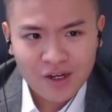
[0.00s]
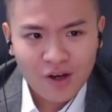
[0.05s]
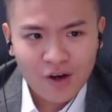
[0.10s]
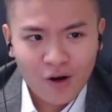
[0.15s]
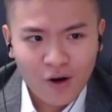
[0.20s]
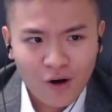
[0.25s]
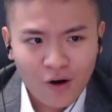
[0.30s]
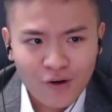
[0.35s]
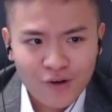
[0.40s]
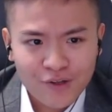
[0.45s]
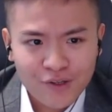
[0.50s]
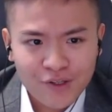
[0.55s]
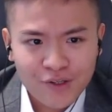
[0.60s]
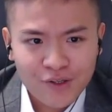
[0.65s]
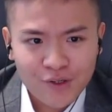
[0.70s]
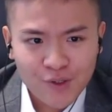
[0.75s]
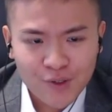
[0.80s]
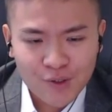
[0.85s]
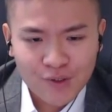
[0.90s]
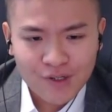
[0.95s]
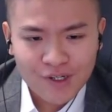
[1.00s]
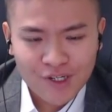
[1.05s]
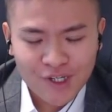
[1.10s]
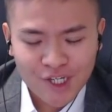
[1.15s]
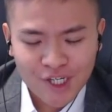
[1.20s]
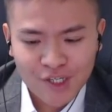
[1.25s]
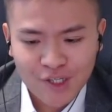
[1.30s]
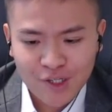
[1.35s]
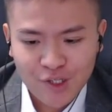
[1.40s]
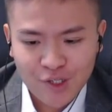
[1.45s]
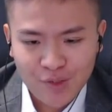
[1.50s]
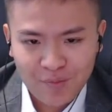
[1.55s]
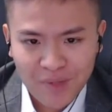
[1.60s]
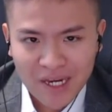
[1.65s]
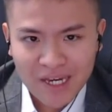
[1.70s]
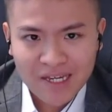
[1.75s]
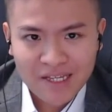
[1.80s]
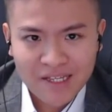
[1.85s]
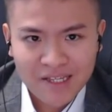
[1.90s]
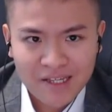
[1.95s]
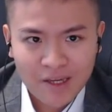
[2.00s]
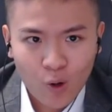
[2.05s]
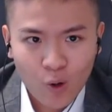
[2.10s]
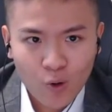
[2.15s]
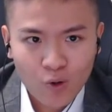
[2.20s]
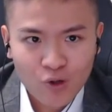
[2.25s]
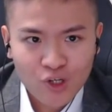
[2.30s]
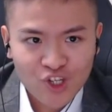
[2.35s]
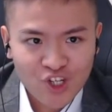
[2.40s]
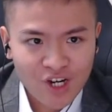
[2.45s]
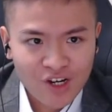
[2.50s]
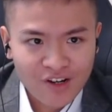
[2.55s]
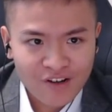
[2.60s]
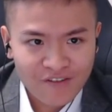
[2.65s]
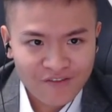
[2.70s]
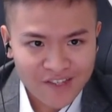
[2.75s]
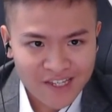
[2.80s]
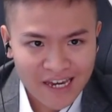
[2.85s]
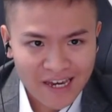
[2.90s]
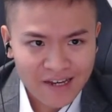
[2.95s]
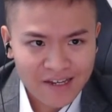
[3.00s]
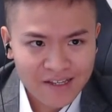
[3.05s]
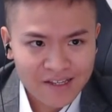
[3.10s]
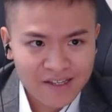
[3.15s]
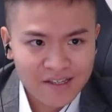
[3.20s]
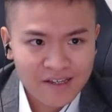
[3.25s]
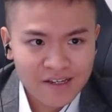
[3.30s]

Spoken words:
all you need to do is just need to paste that whole chunk of text,